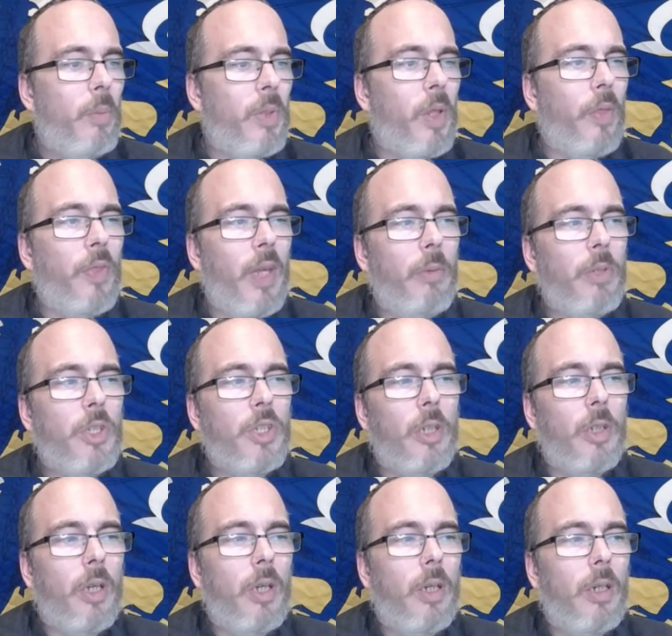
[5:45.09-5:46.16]
But the thing
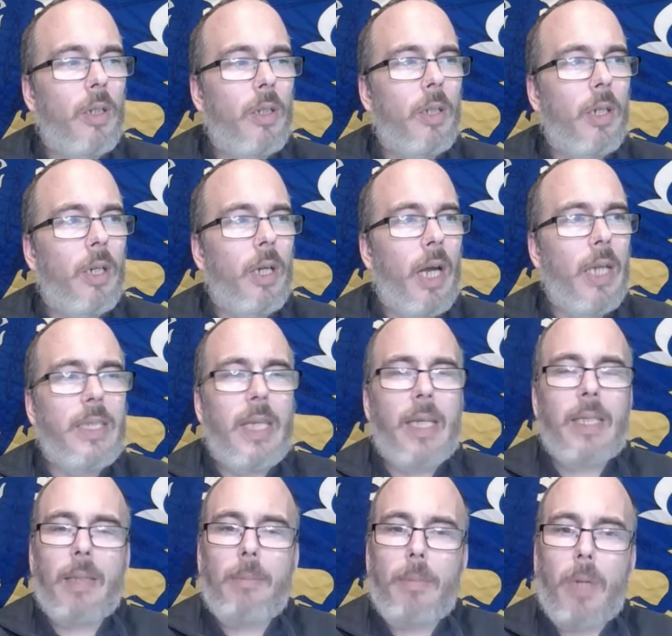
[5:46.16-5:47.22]
which I
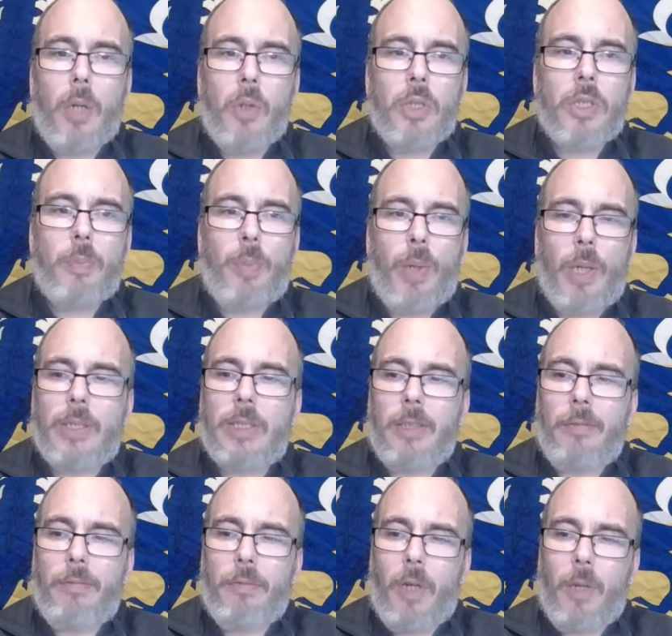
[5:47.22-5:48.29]
take the most
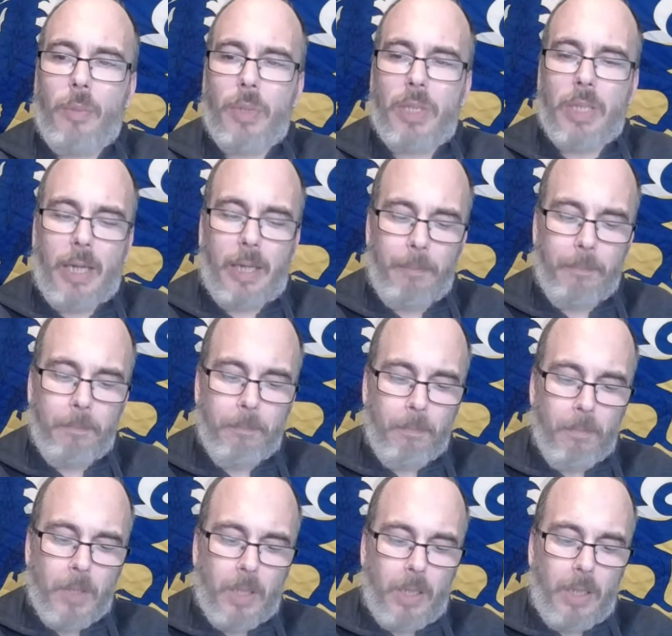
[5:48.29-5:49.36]
positive from with that
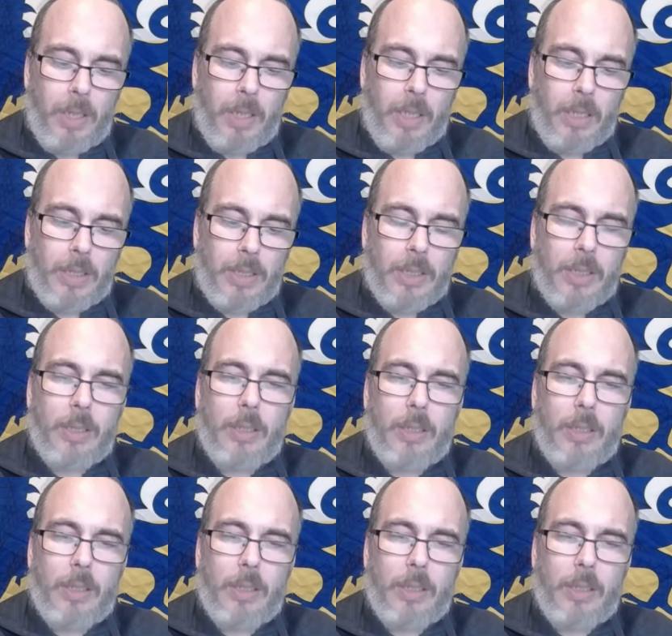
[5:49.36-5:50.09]
is